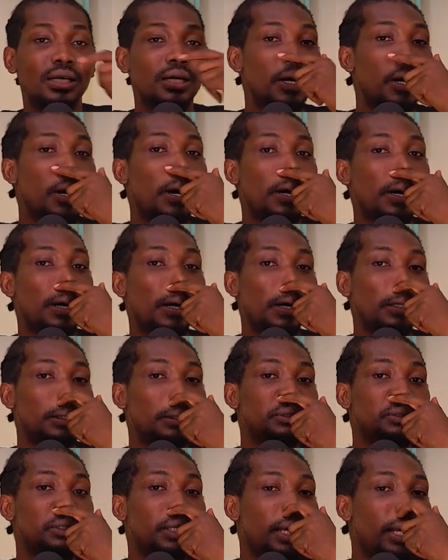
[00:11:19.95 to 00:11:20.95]

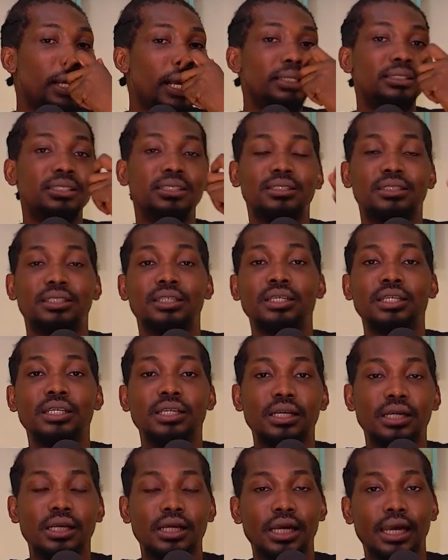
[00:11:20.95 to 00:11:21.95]
uh, SEC
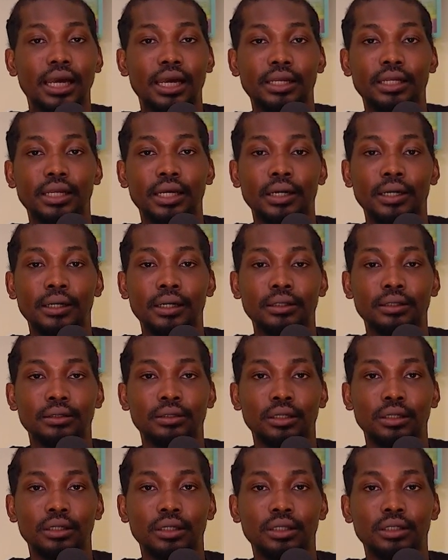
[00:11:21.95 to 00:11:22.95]
and uh,
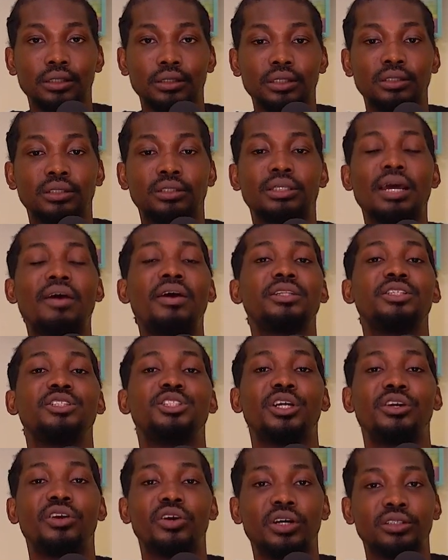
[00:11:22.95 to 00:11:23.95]
the, the Director
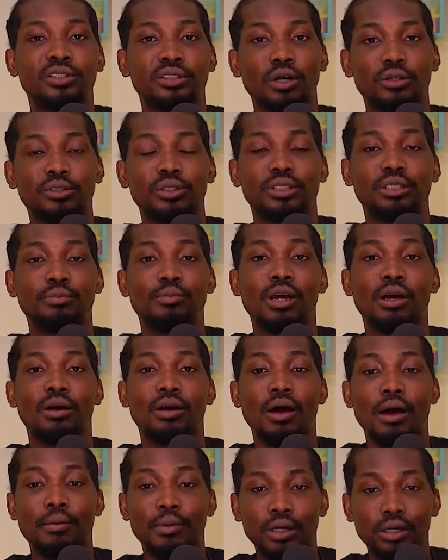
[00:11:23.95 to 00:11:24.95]
General, Dr. Timi
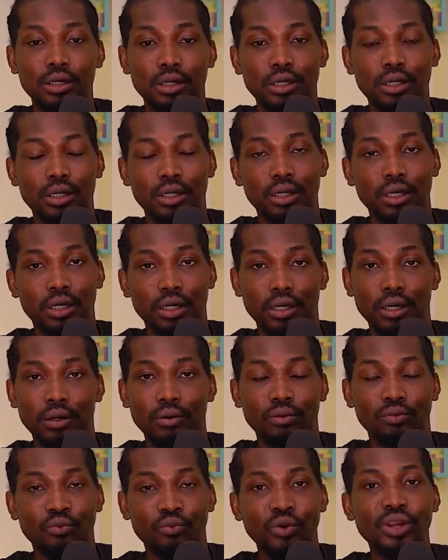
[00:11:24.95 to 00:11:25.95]
Agama, uh,
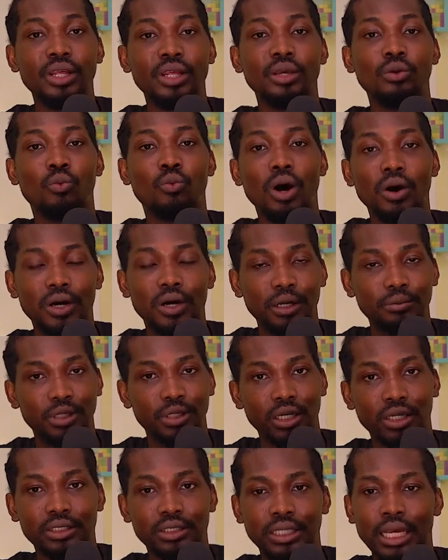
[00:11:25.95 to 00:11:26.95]
really welcomed
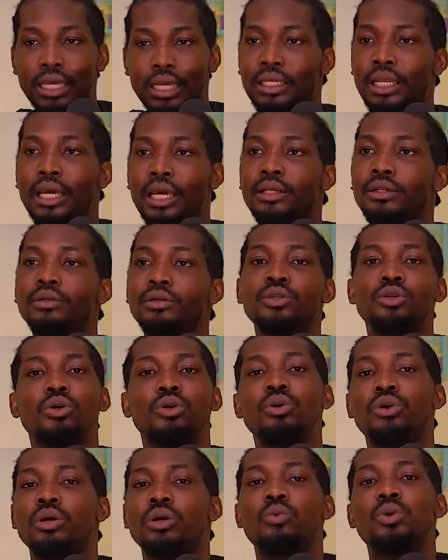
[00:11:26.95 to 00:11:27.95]
us, and and you know
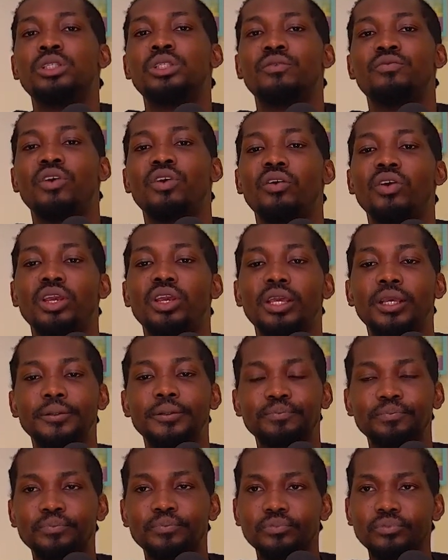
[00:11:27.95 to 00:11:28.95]
it was a very
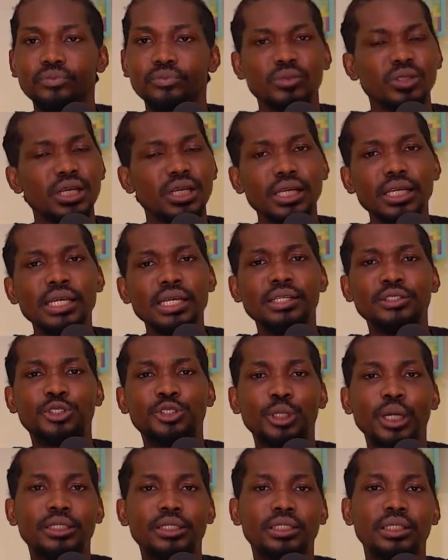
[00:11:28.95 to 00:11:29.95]

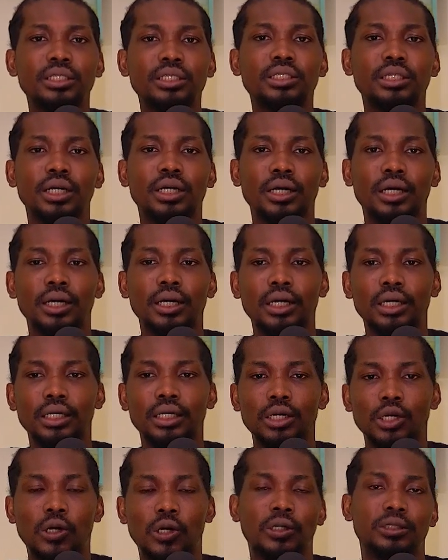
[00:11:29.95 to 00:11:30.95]
interesting uh,
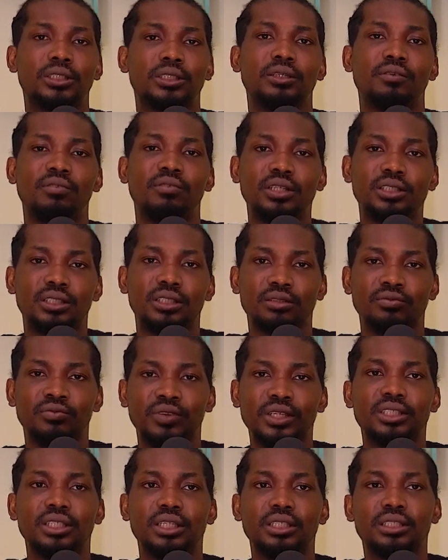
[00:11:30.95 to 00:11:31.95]
courtesy
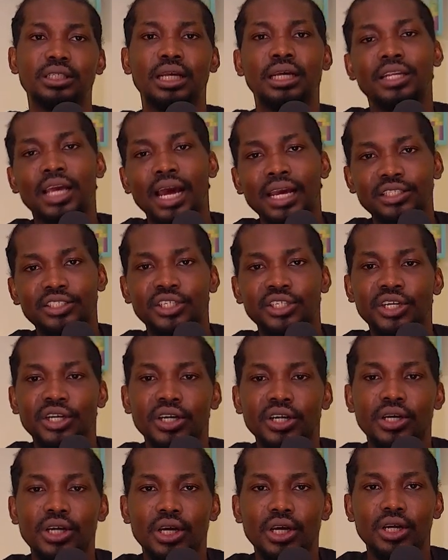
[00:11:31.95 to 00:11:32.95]
visit and idea
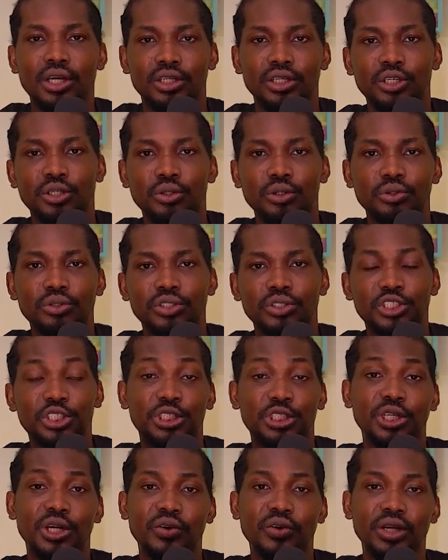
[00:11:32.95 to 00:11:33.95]
you know
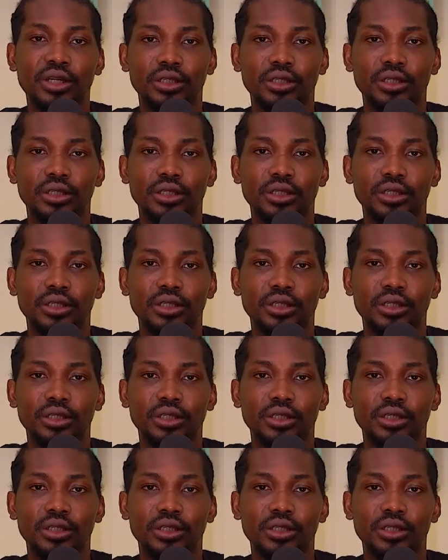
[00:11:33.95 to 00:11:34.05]
sharing.